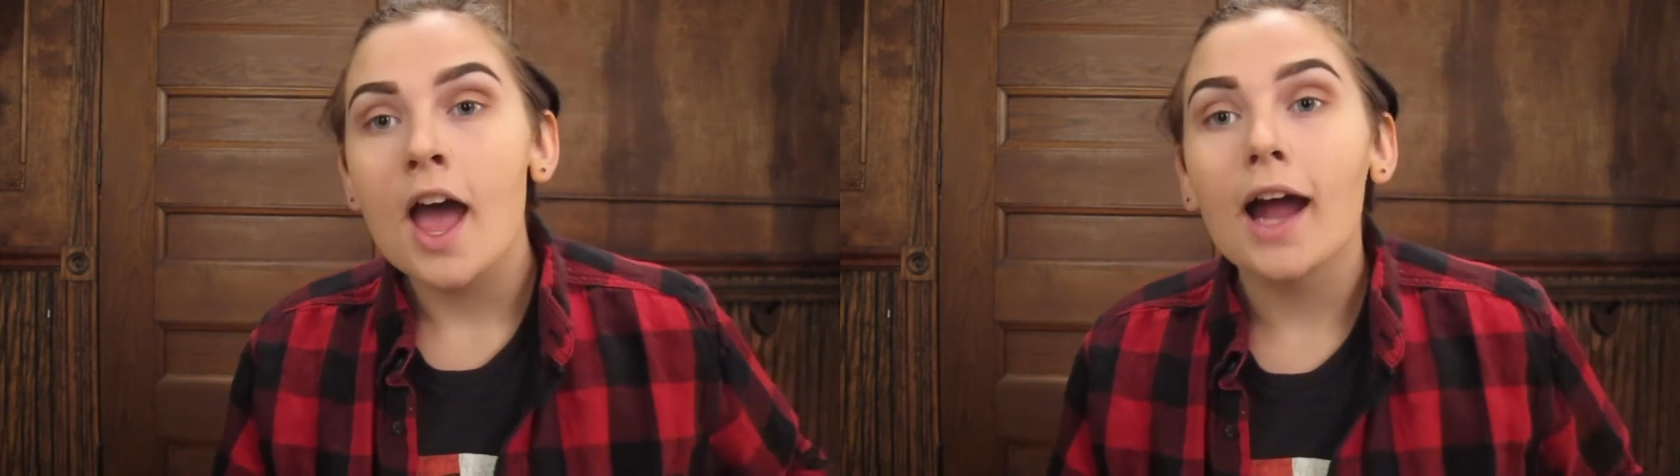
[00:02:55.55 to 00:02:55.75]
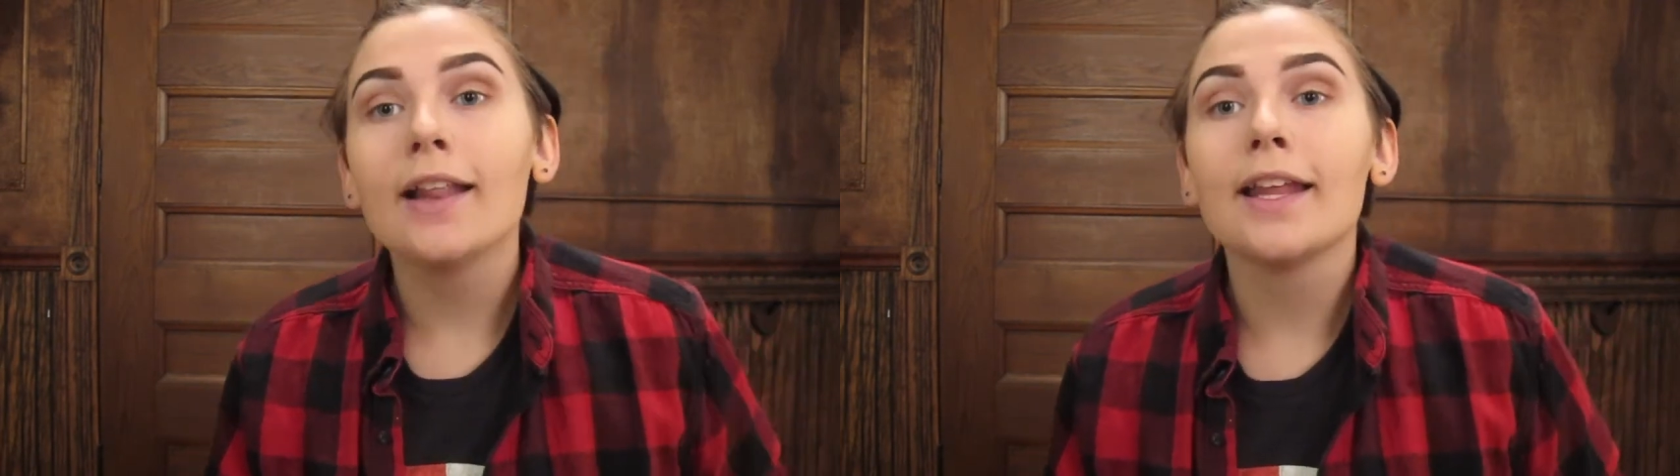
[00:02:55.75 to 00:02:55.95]

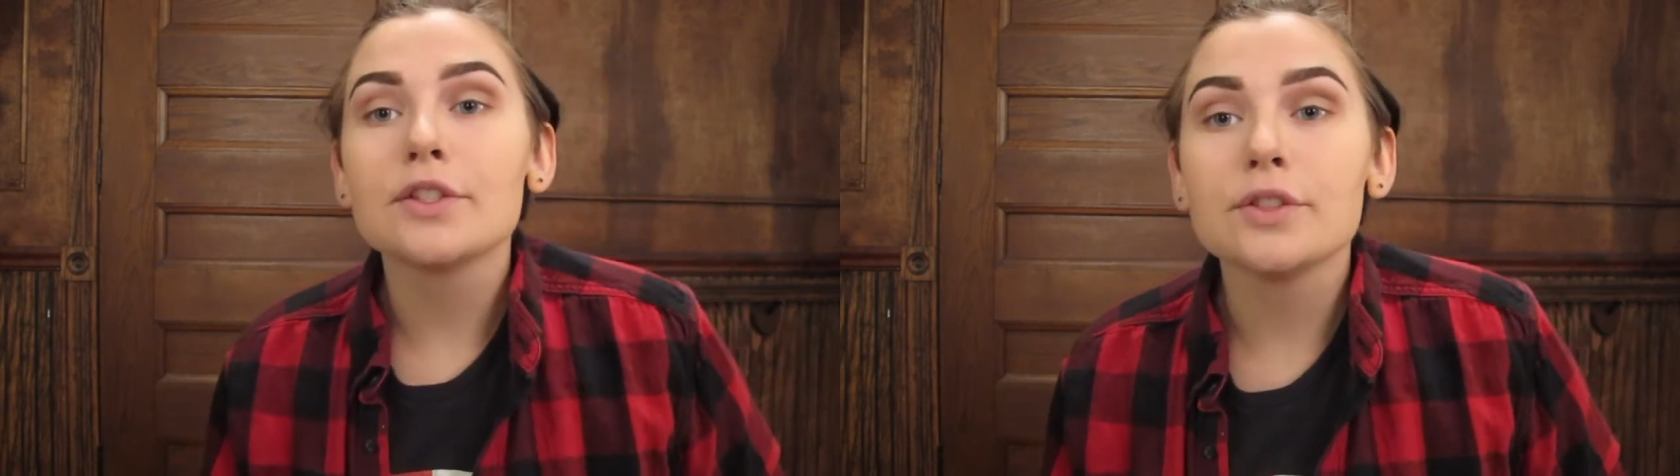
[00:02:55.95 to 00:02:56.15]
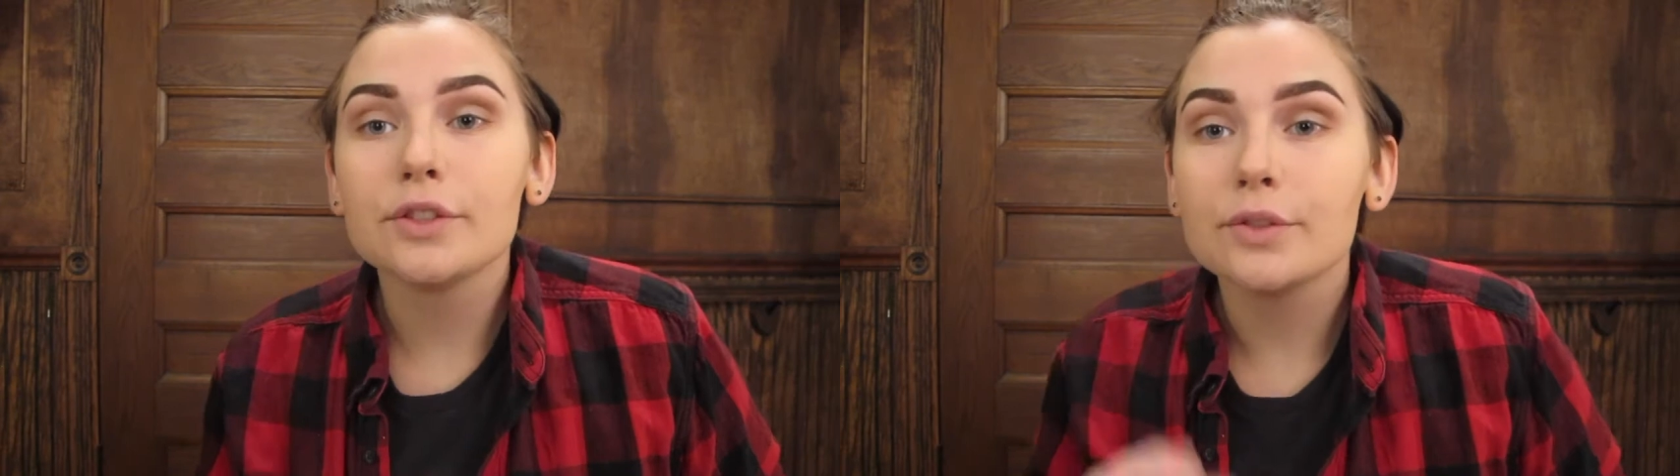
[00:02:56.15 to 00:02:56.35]
I
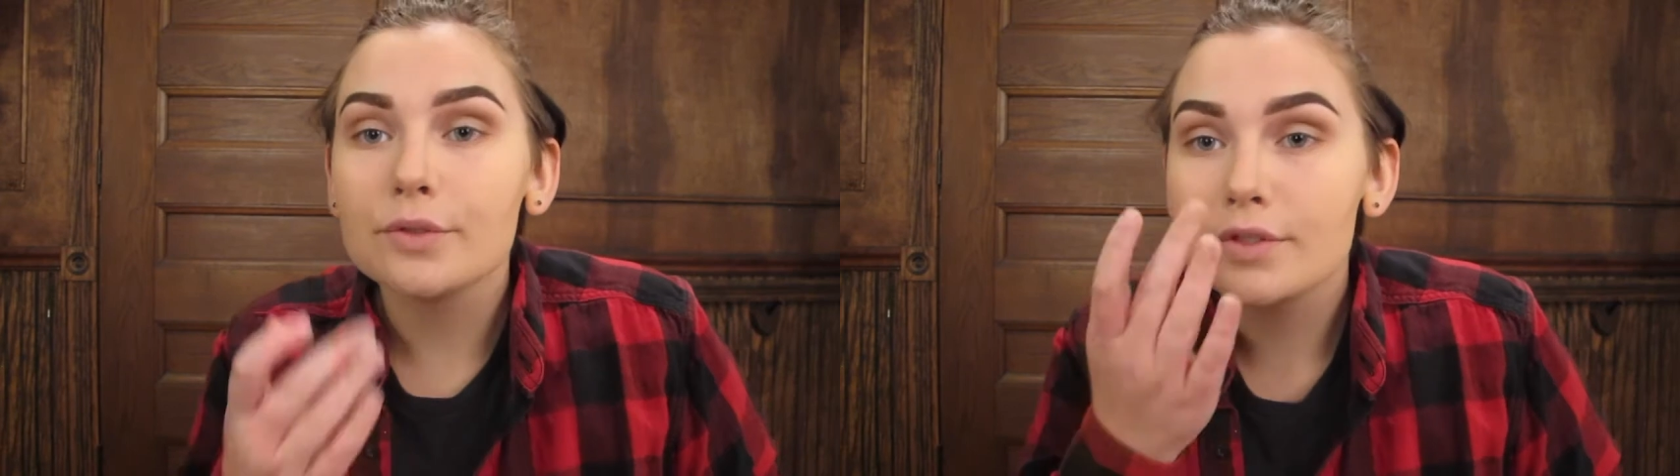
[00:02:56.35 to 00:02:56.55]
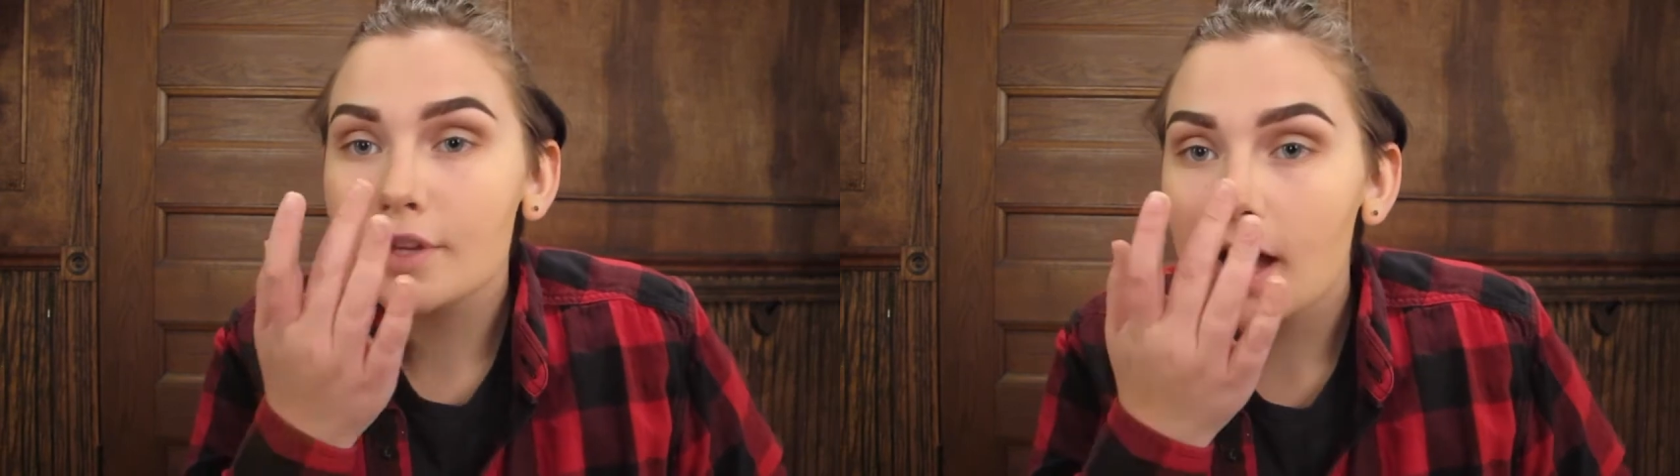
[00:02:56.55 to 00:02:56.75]
like to
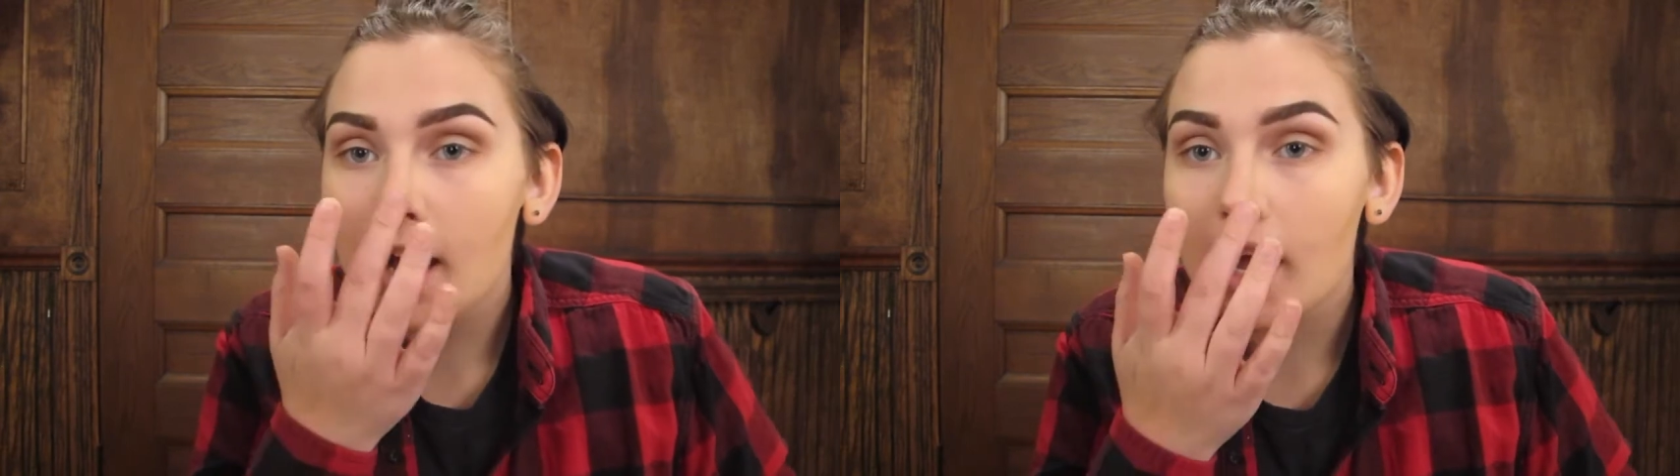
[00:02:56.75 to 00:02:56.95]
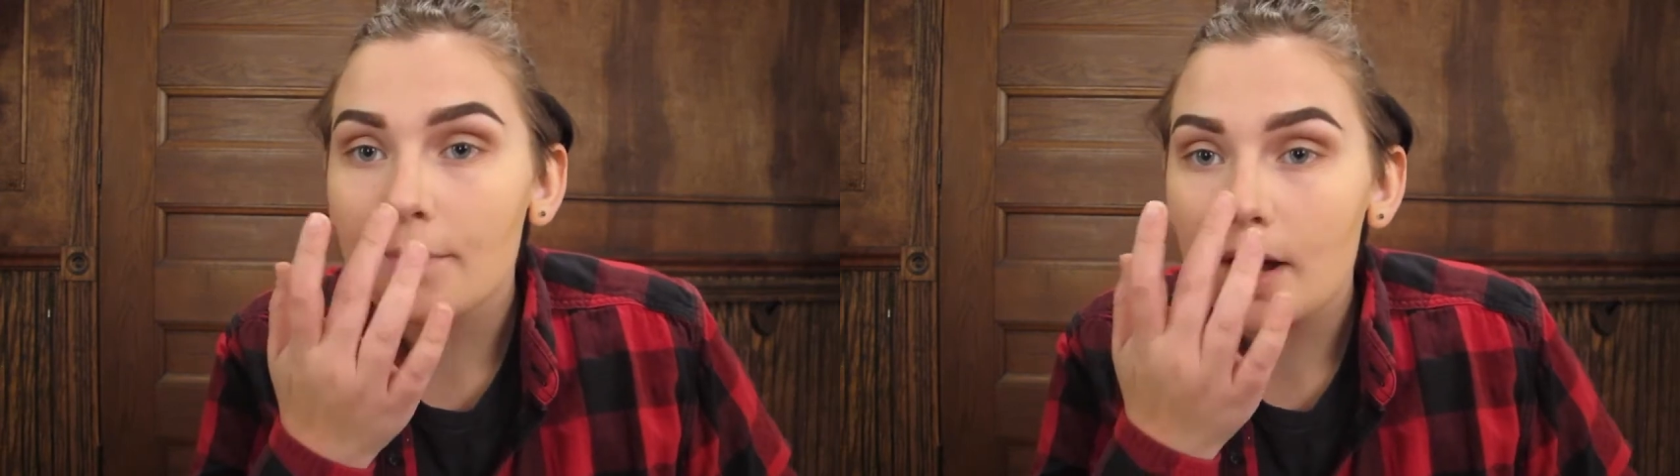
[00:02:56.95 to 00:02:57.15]
use
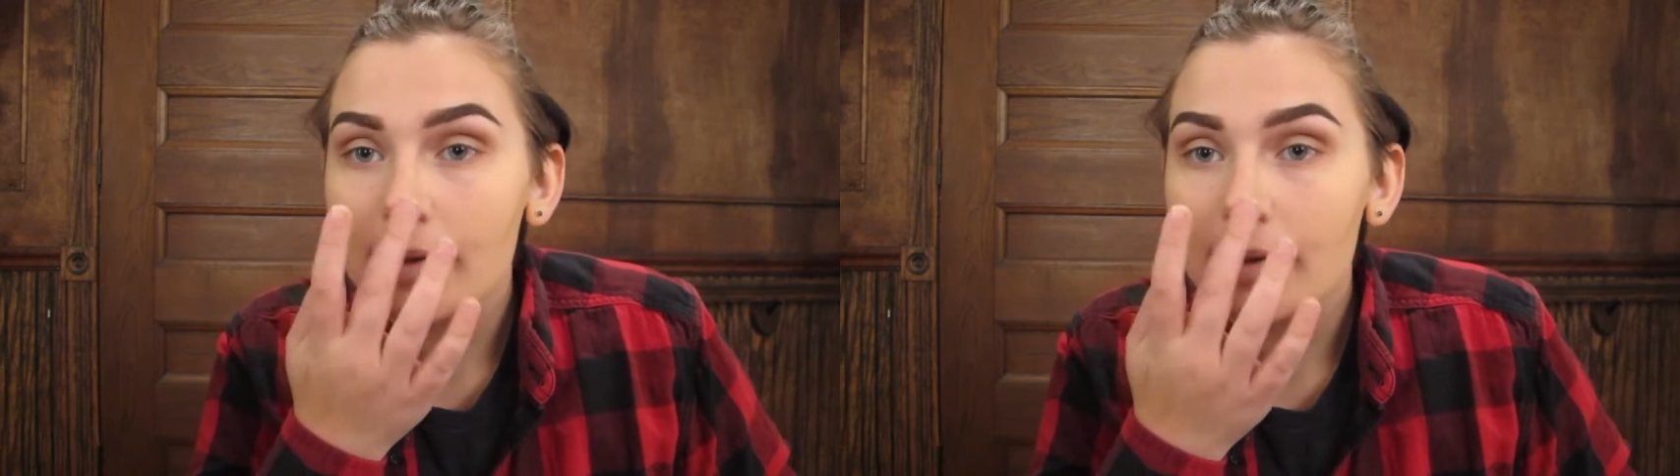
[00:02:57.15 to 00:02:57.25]
on